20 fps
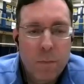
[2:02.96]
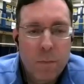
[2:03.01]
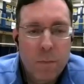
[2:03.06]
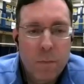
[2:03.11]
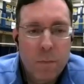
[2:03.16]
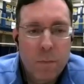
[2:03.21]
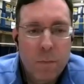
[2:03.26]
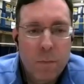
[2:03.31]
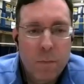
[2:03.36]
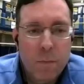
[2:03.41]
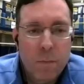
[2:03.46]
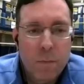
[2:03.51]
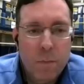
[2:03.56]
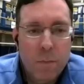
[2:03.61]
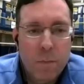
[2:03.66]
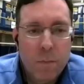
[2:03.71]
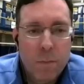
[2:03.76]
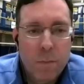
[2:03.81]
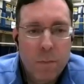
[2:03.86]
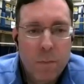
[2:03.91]

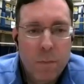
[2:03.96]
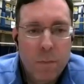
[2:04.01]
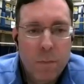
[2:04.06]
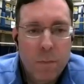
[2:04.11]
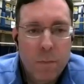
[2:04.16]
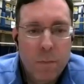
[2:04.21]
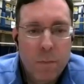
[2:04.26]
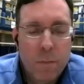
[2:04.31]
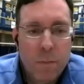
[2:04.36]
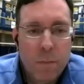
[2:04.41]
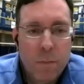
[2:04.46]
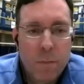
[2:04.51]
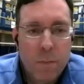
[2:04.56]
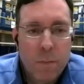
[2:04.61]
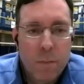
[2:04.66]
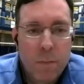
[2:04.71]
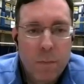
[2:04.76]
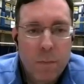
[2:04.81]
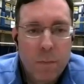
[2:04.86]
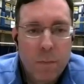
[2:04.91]

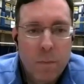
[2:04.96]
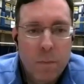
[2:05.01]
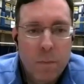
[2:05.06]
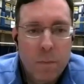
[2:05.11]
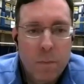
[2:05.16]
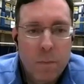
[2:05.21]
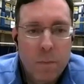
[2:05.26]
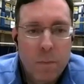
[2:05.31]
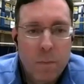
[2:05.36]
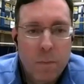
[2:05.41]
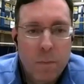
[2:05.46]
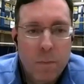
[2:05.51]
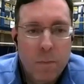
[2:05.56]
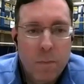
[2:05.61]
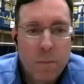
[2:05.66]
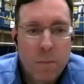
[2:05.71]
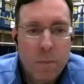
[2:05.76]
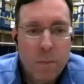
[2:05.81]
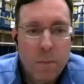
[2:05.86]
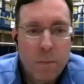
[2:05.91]

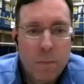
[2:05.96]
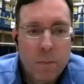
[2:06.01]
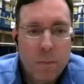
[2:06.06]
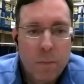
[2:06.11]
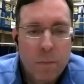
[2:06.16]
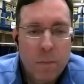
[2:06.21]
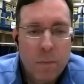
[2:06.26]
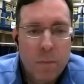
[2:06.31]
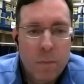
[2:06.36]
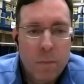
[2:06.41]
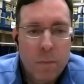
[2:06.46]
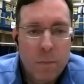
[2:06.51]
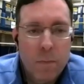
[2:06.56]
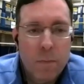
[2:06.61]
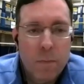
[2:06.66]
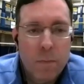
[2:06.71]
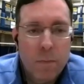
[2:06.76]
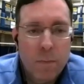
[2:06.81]
This person isn't speaking.